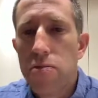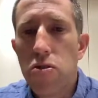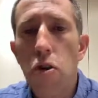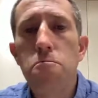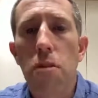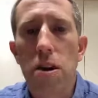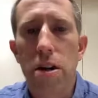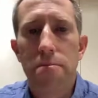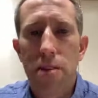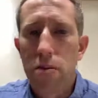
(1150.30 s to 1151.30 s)
notebook,
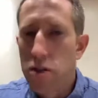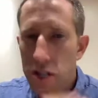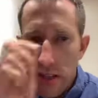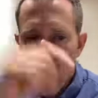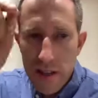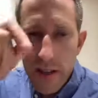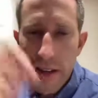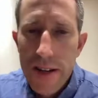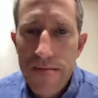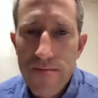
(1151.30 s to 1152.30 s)
which he's
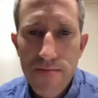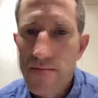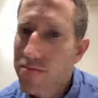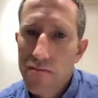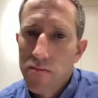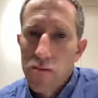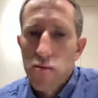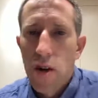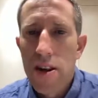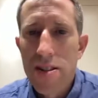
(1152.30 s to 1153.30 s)

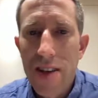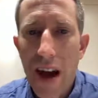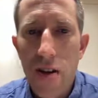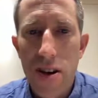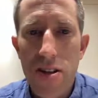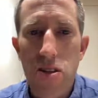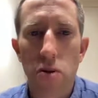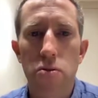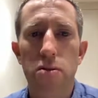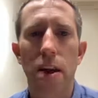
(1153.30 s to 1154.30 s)
writing down in his
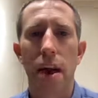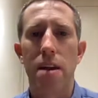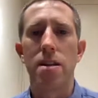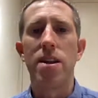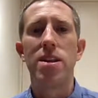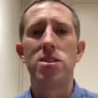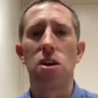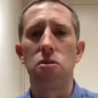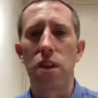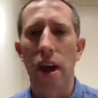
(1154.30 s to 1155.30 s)

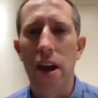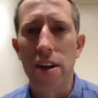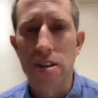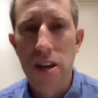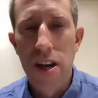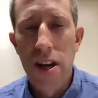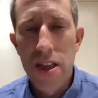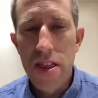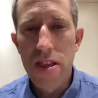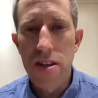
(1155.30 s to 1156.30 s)
own hand,
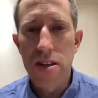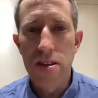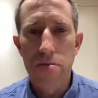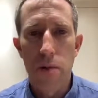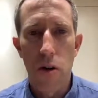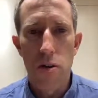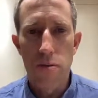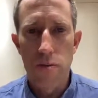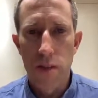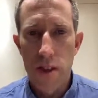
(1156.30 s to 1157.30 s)
the
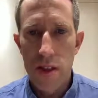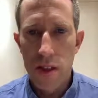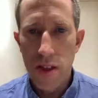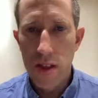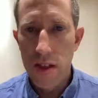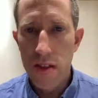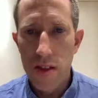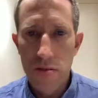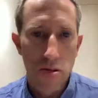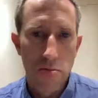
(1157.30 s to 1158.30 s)
poem,
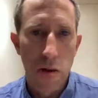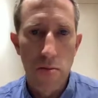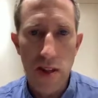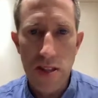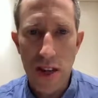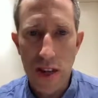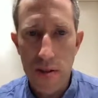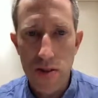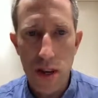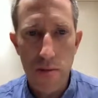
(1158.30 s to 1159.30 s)
just poems as they
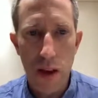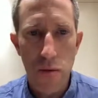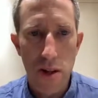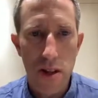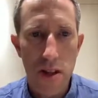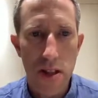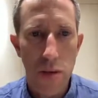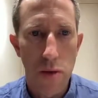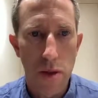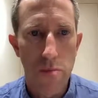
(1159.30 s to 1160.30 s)
come to him, that
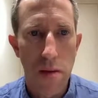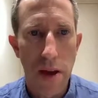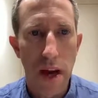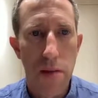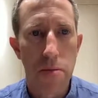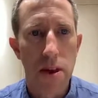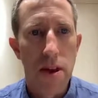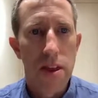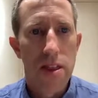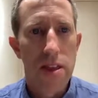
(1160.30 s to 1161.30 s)
will make up
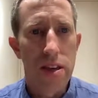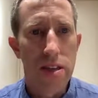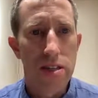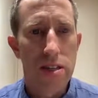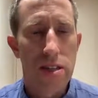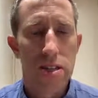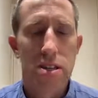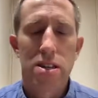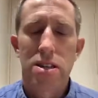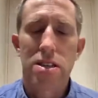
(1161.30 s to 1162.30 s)
this
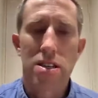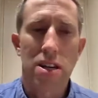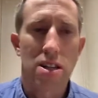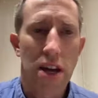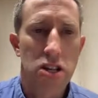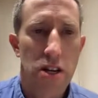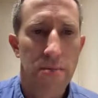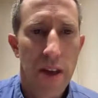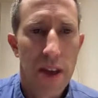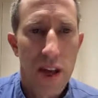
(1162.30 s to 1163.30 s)
collection.
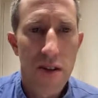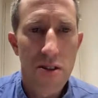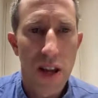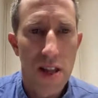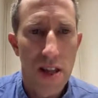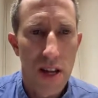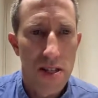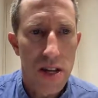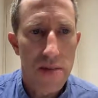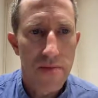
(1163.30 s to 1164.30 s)
Here's
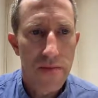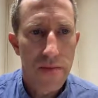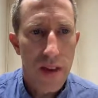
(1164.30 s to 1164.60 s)
London.